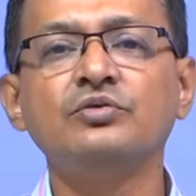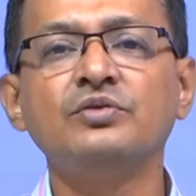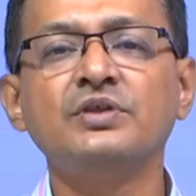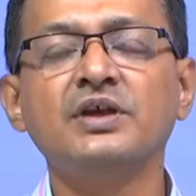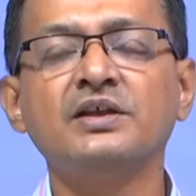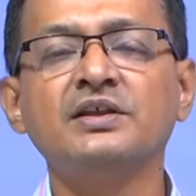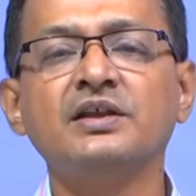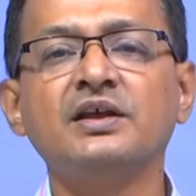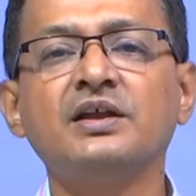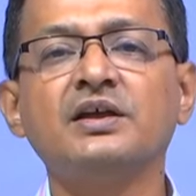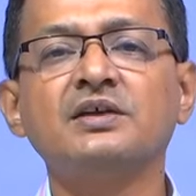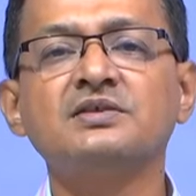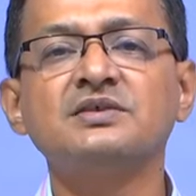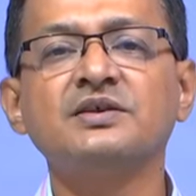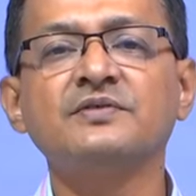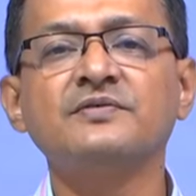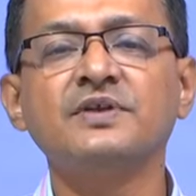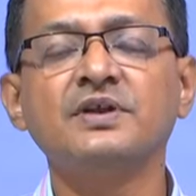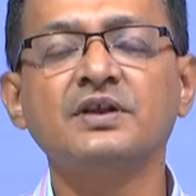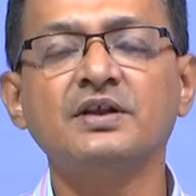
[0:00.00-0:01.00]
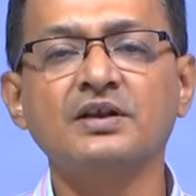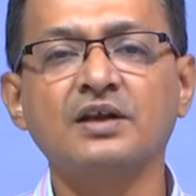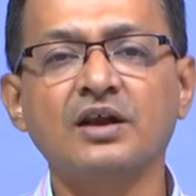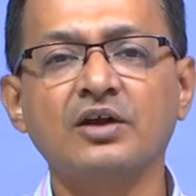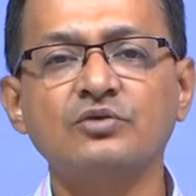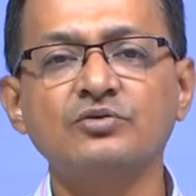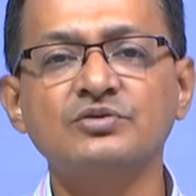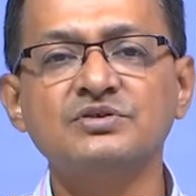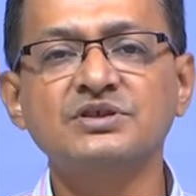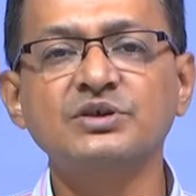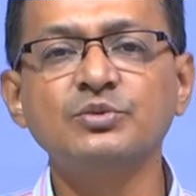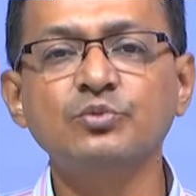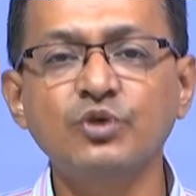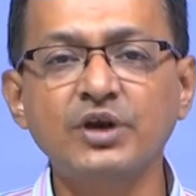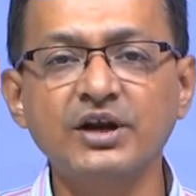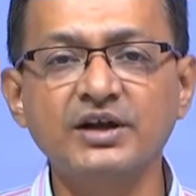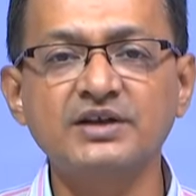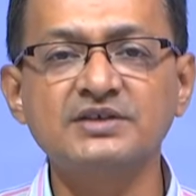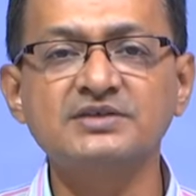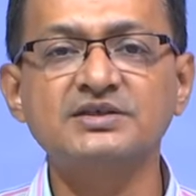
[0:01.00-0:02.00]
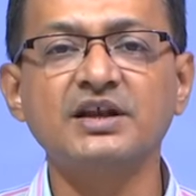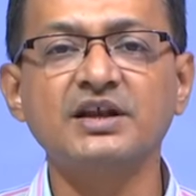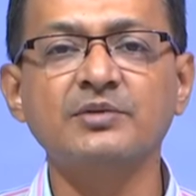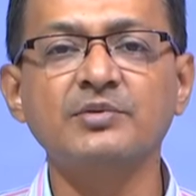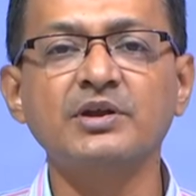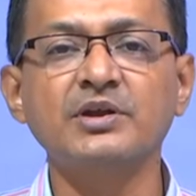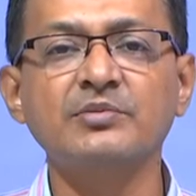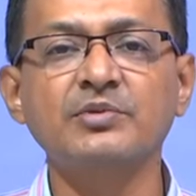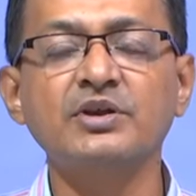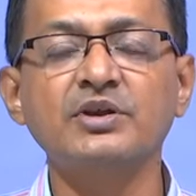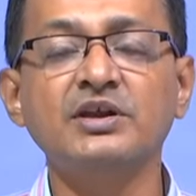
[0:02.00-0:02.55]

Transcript: that there are several cloud simulators are available.